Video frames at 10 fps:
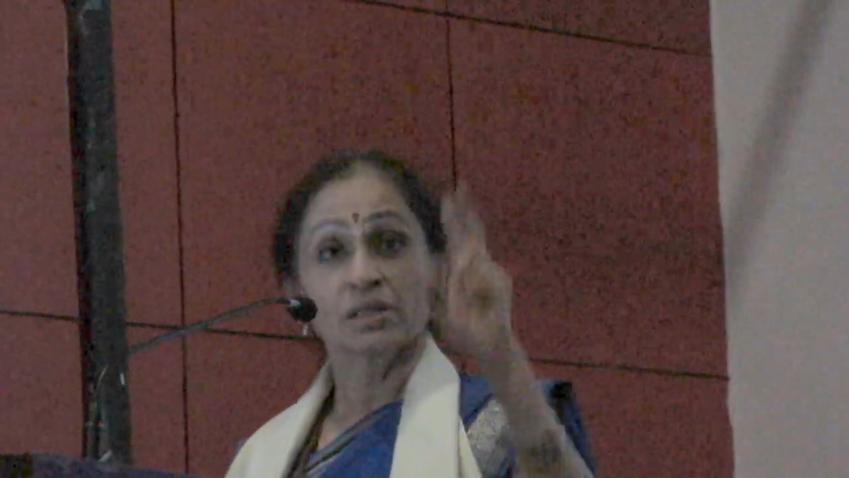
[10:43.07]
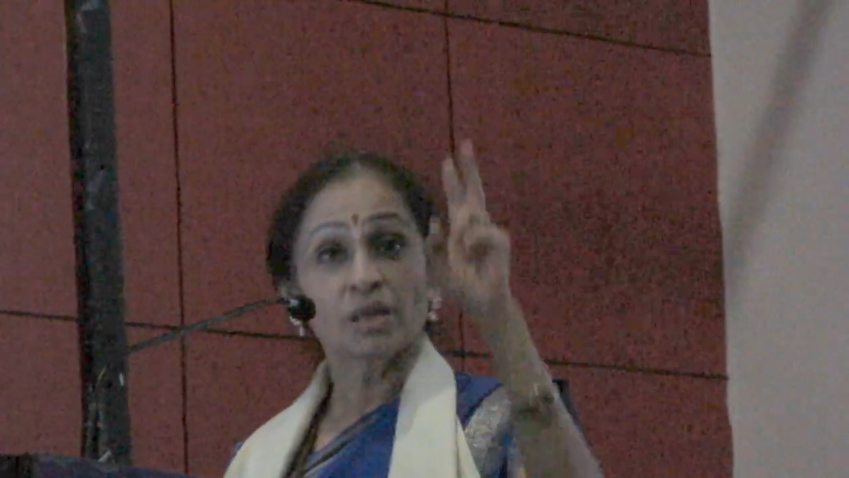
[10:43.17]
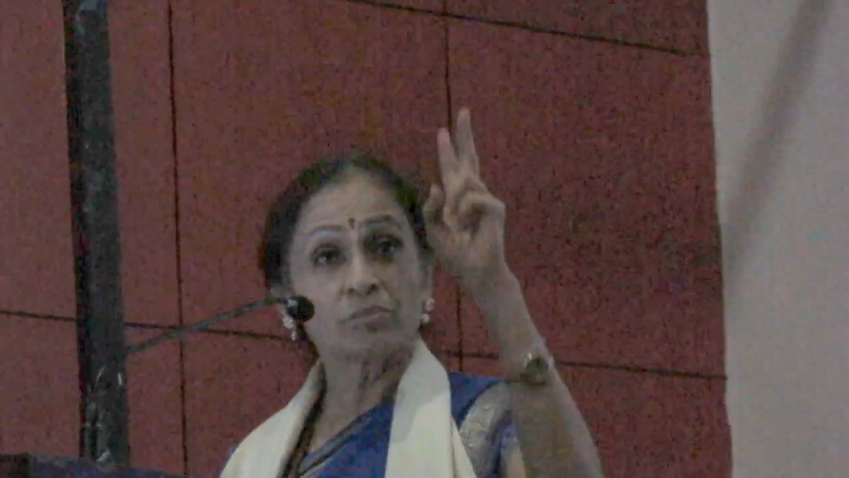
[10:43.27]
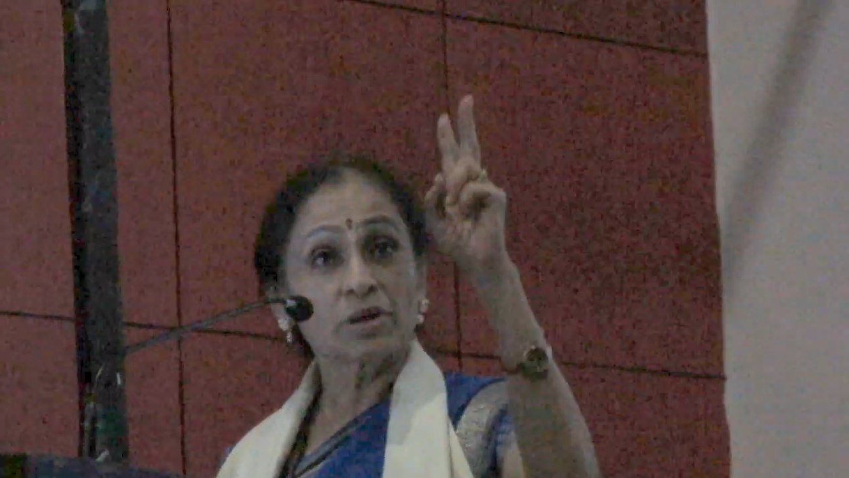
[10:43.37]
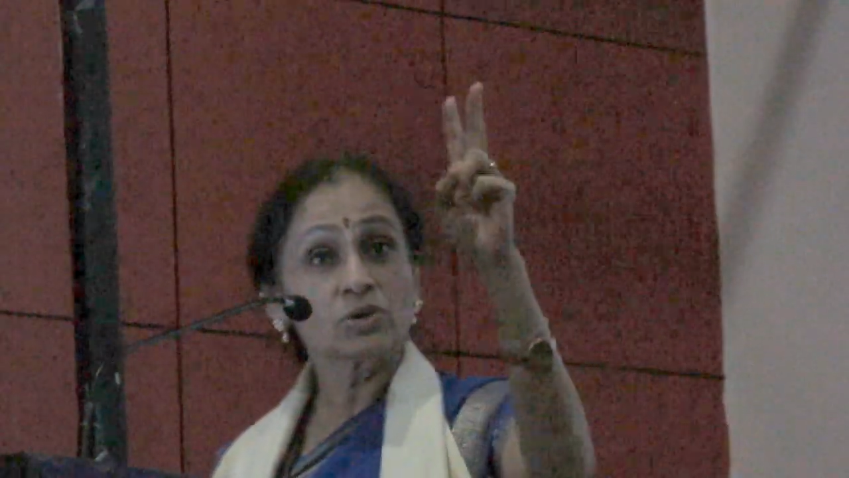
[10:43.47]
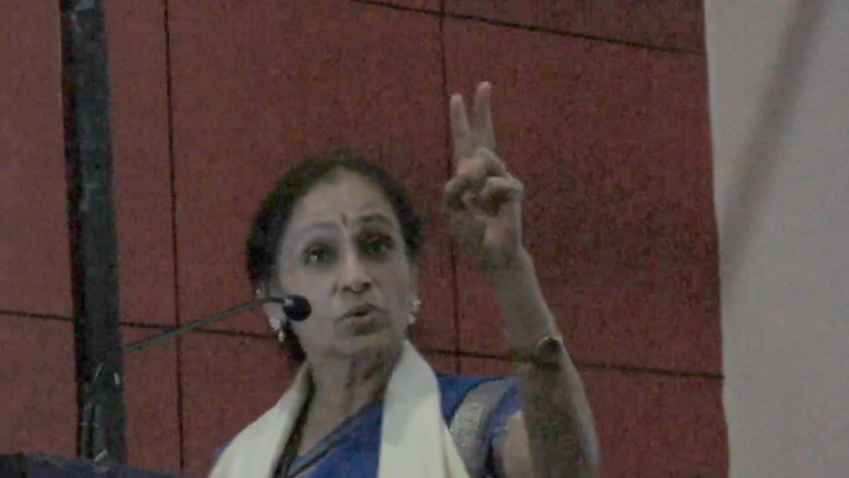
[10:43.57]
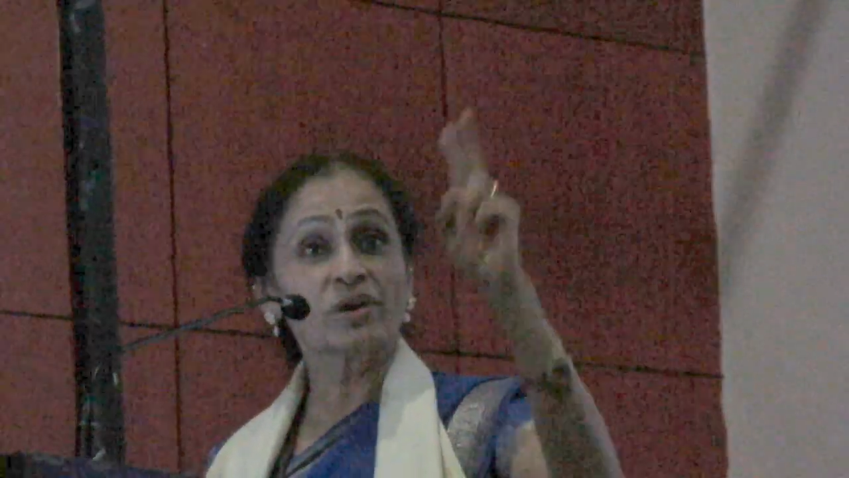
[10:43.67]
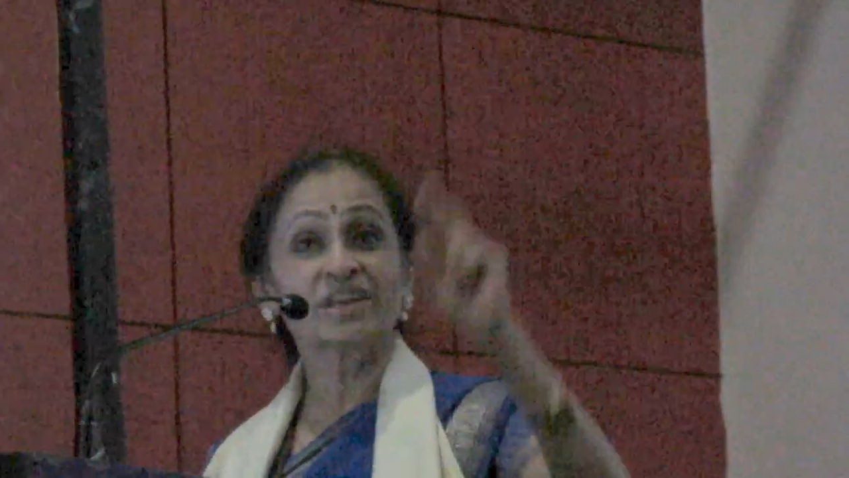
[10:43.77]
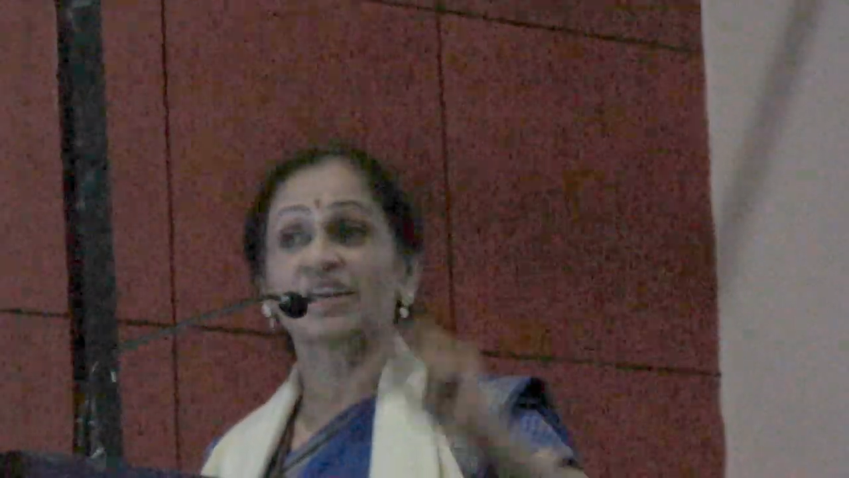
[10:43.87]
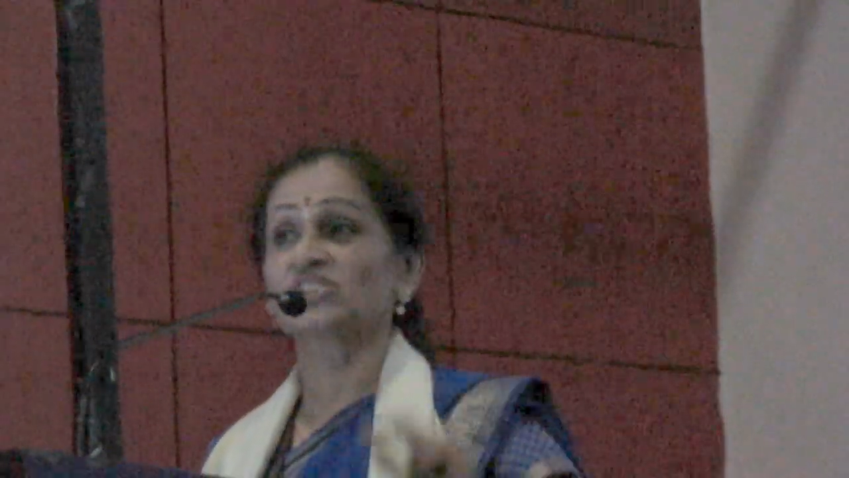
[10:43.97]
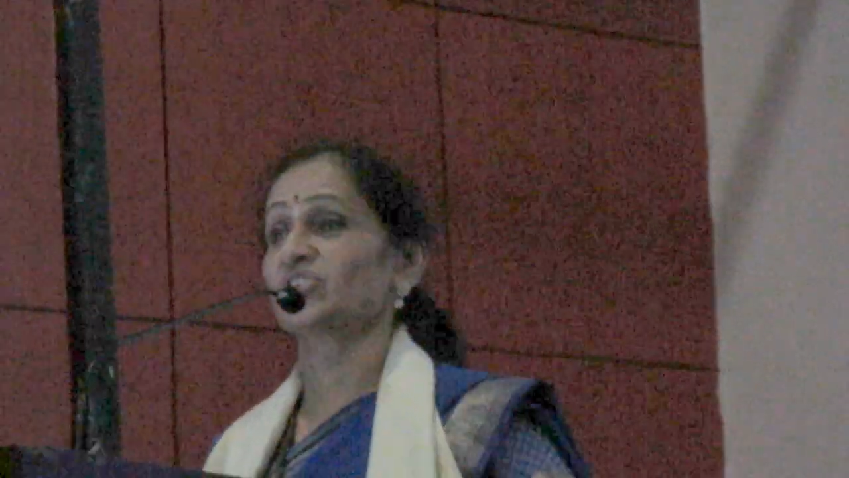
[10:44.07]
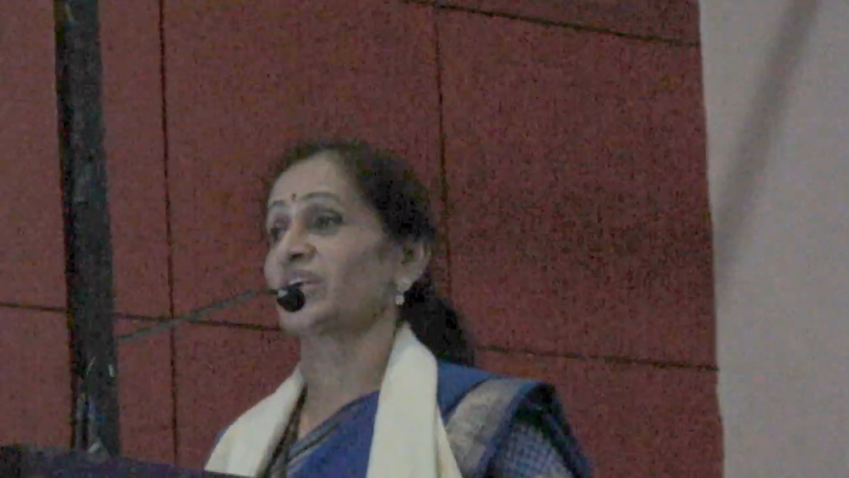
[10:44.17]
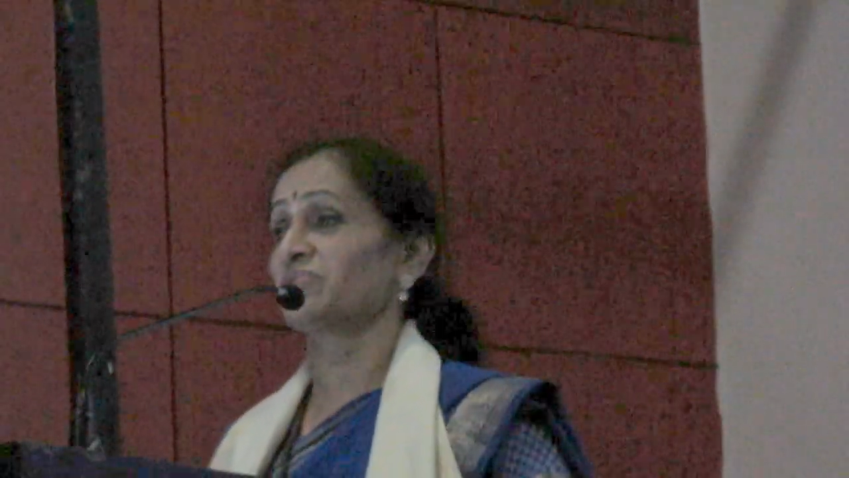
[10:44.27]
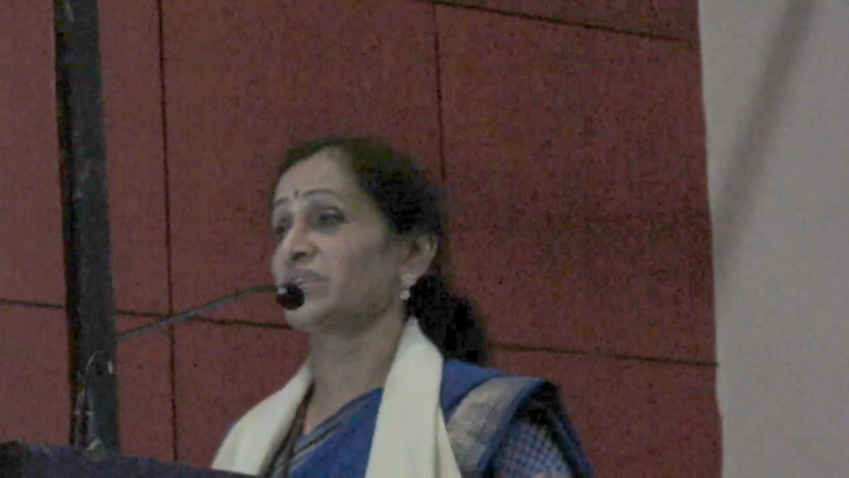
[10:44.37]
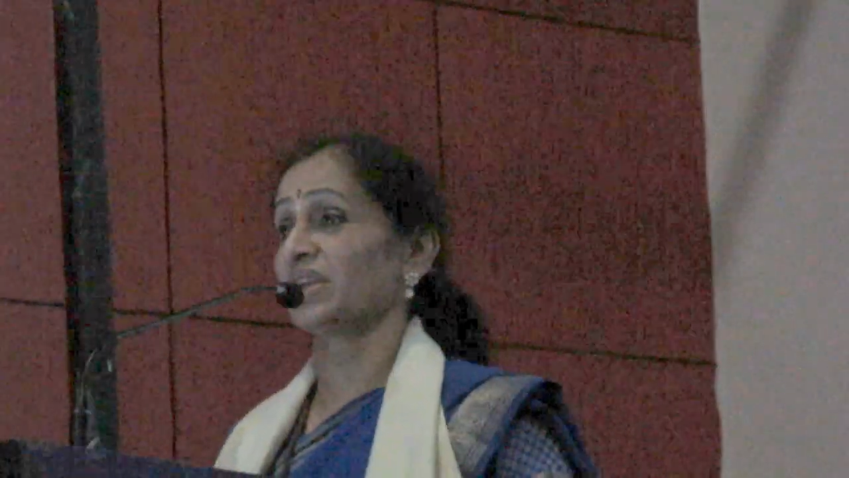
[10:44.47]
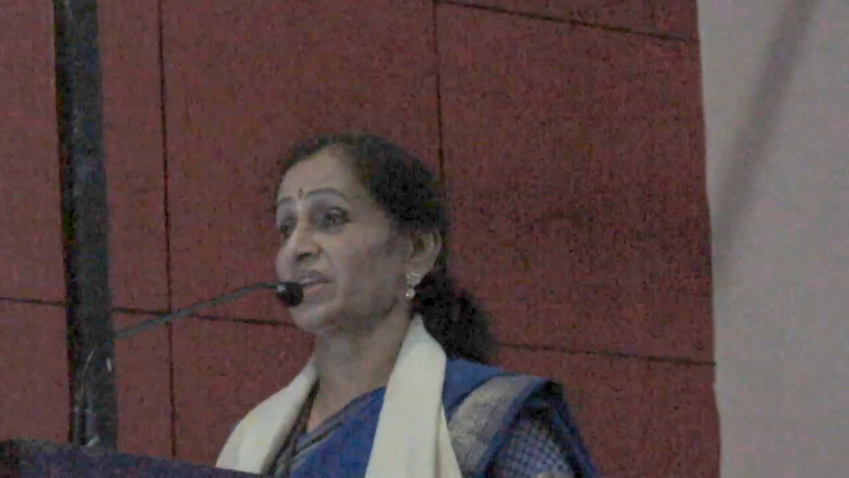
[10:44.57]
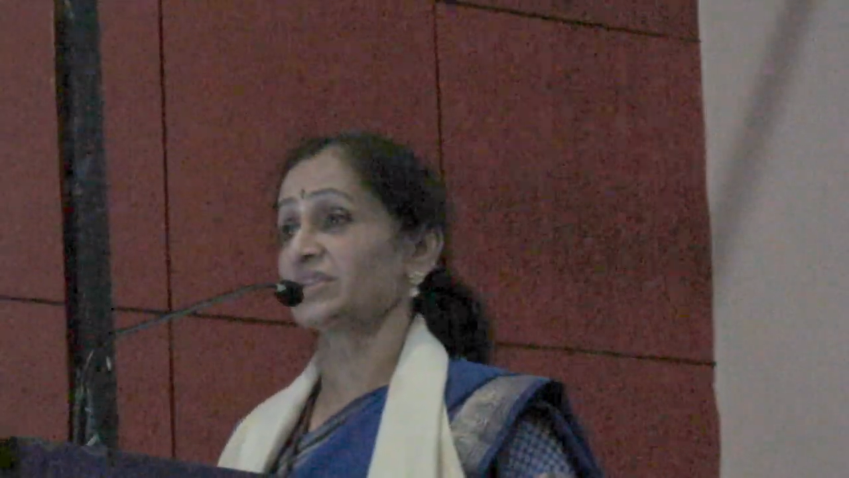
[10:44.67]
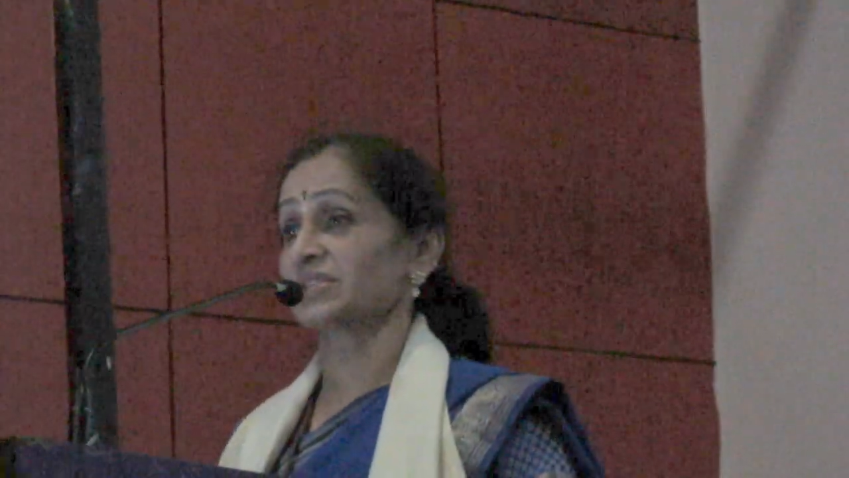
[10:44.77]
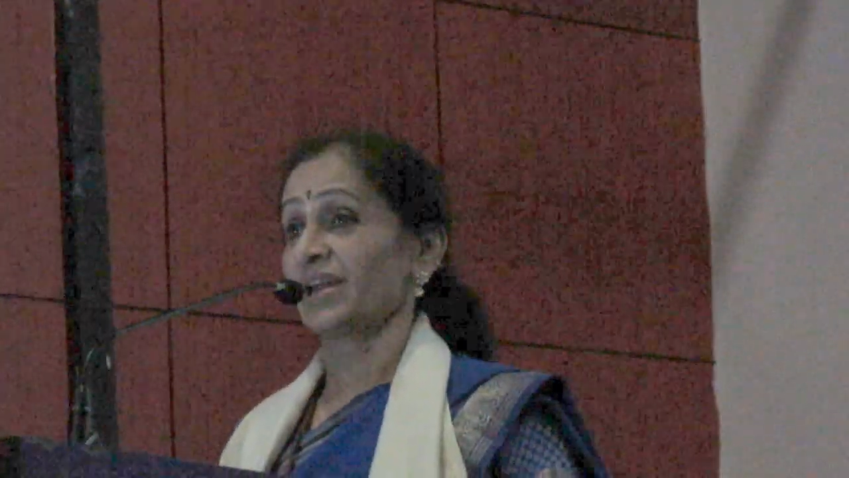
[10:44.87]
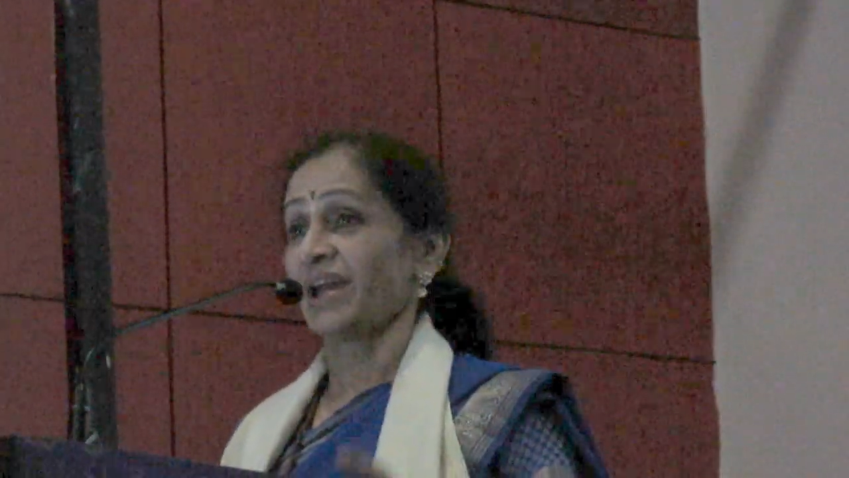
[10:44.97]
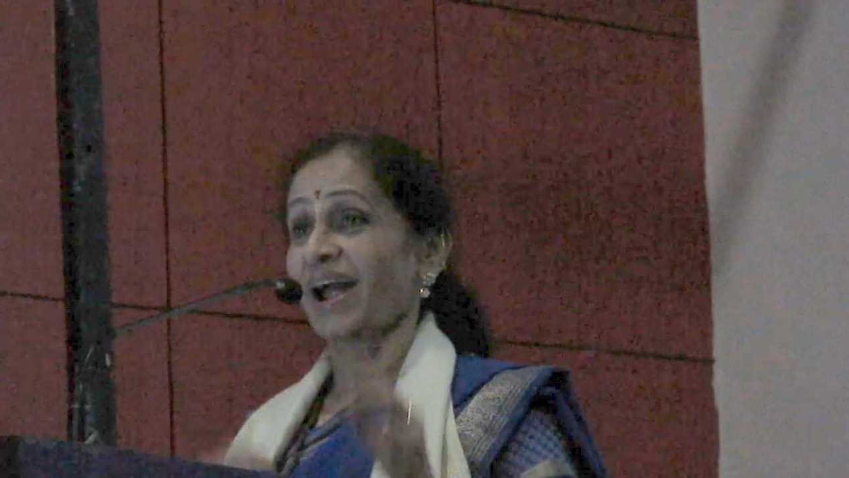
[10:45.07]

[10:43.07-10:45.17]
number 2 in HIV/AIDS,